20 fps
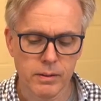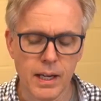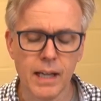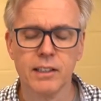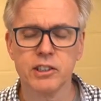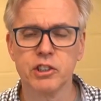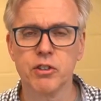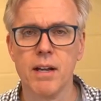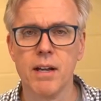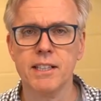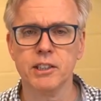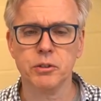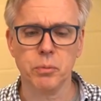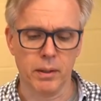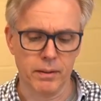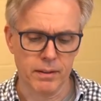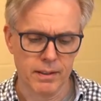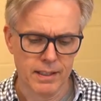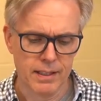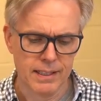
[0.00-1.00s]
Okay, let's try
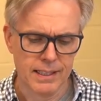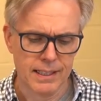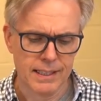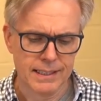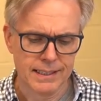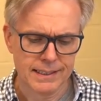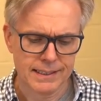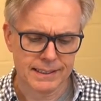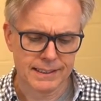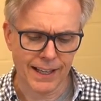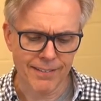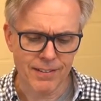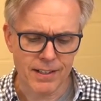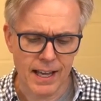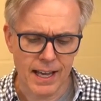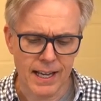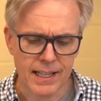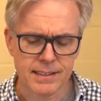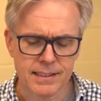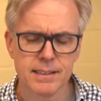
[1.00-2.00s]
this one.
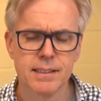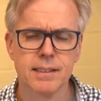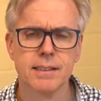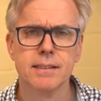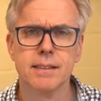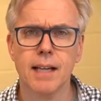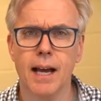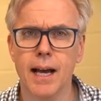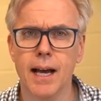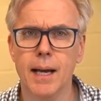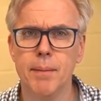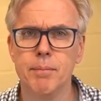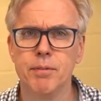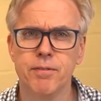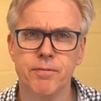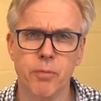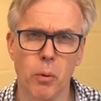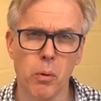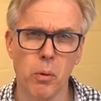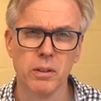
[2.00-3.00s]
7/8
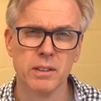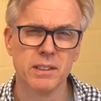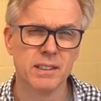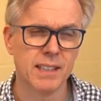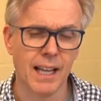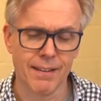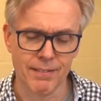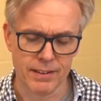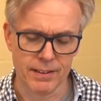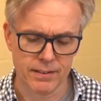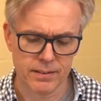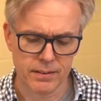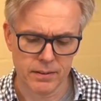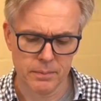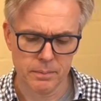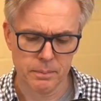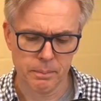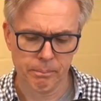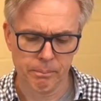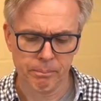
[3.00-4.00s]
times
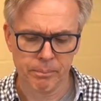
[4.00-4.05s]
4/7.